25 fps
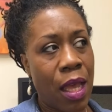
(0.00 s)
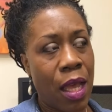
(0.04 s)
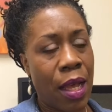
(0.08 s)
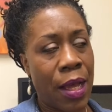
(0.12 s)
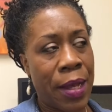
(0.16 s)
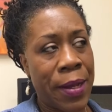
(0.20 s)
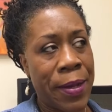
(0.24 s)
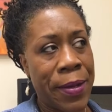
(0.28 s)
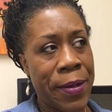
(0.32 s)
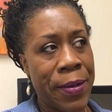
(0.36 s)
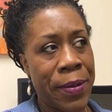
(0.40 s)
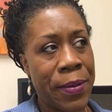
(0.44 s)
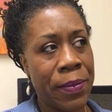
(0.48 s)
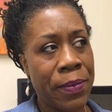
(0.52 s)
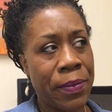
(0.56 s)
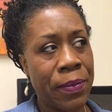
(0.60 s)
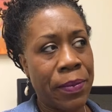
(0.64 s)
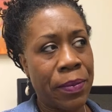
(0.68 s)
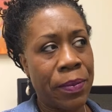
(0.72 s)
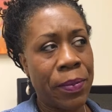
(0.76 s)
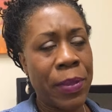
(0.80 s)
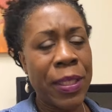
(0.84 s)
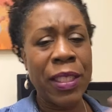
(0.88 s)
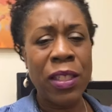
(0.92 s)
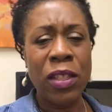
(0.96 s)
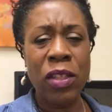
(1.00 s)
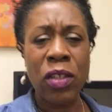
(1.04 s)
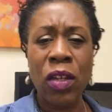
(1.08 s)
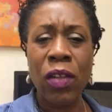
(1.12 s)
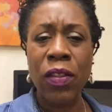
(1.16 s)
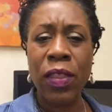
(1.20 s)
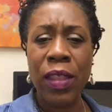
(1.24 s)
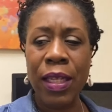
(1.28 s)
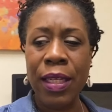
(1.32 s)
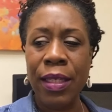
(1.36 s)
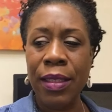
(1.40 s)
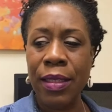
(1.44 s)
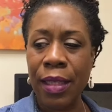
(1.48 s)
Um, but you know,
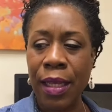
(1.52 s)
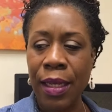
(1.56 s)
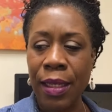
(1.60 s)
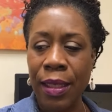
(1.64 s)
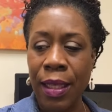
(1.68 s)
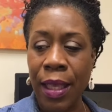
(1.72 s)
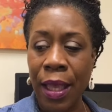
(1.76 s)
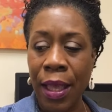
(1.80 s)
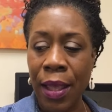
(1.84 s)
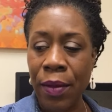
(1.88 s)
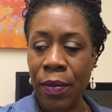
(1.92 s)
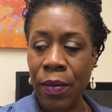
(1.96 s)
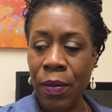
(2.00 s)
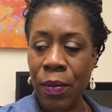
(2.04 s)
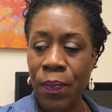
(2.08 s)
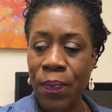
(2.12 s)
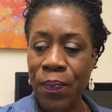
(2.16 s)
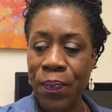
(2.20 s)
things like that.